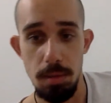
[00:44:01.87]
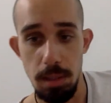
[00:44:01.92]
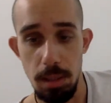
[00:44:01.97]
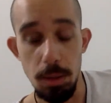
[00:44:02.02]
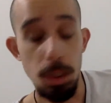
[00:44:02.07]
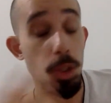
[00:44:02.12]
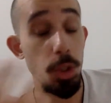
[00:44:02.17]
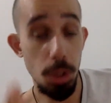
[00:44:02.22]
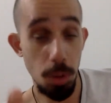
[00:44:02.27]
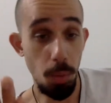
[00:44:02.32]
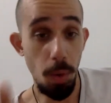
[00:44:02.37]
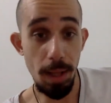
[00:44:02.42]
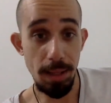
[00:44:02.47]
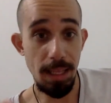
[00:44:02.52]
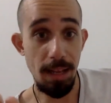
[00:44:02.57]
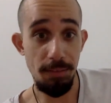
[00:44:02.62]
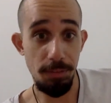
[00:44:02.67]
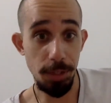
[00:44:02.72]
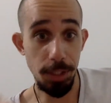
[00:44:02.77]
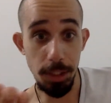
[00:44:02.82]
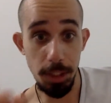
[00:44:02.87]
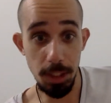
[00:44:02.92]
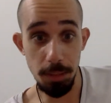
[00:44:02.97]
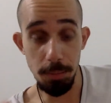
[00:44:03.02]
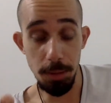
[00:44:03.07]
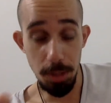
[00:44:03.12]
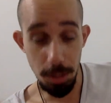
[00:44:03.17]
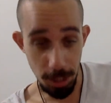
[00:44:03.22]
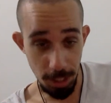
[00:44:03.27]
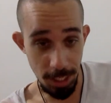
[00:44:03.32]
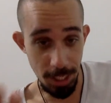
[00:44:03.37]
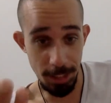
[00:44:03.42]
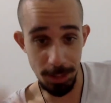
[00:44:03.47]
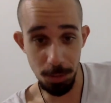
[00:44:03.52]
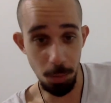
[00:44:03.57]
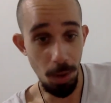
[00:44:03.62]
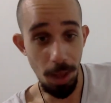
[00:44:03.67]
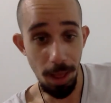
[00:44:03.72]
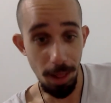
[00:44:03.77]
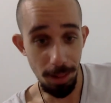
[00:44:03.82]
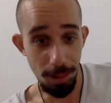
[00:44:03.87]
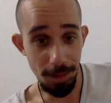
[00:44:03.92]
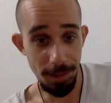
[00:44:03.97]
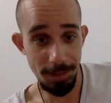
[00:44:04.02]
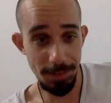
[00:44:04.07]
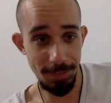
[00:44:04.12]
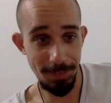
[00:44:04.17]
And you should want that for your community as well.